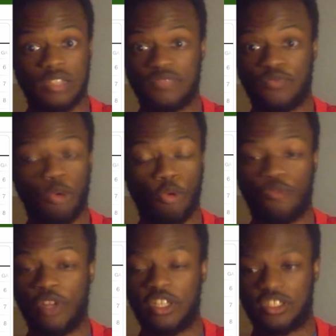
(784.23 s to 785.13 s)
photo
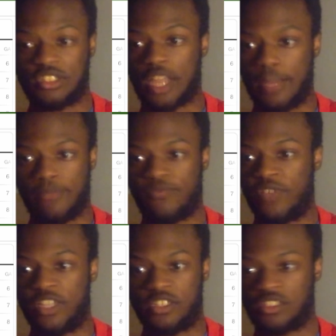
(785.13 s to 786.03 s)
finish type
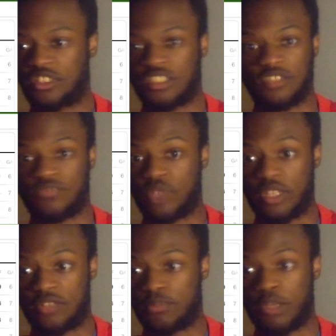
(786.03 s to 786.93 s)
finish kind of
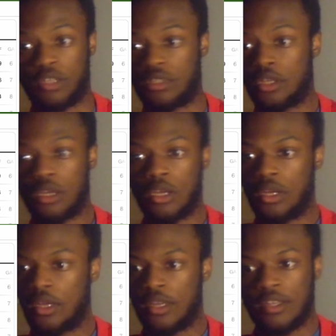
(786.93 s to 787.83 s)
race. But
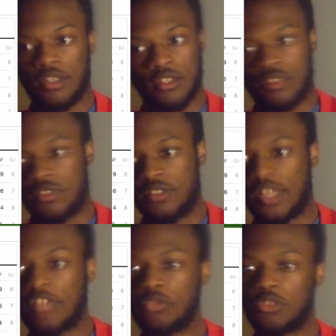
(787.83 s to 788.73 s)

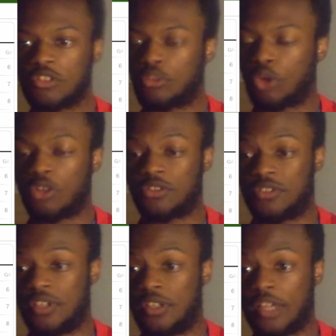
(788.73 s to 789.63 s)
that's what this loss
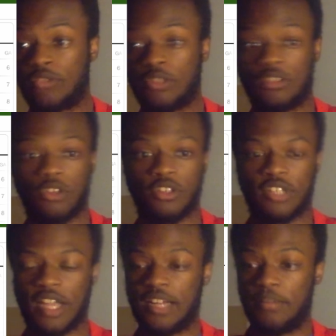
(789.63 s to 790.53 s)
did, and that's what this loss
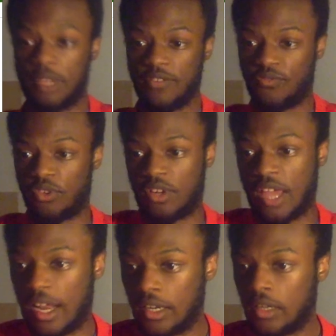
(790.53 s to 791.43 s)
kind of meant for
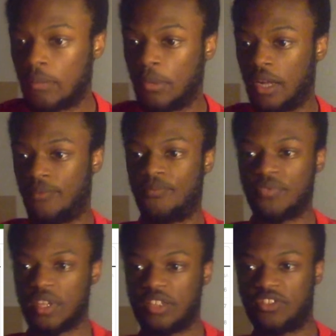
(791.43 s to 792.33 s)
Canada. But
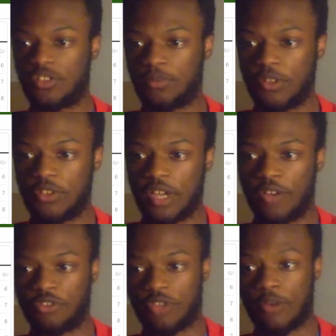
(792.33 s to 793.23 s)
in 6th place, you got
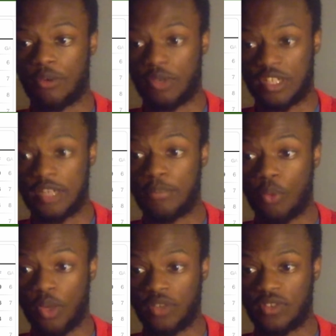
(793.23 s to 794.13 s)
El Salvador with 10
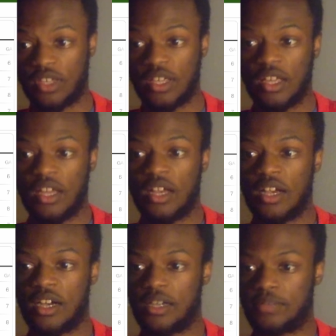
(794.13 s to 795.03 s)
points.
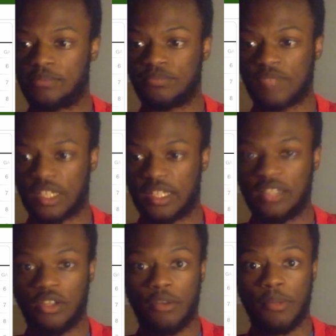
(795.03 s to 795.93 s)
I think
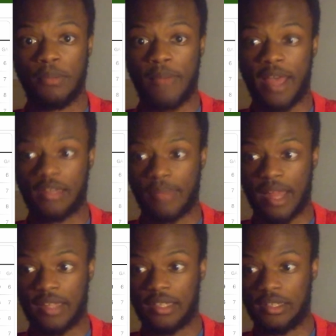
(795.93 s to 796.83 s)
they've been
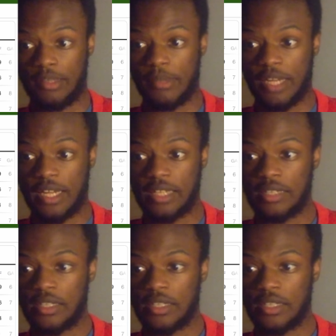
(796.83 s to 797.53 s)
mathematically eliminated.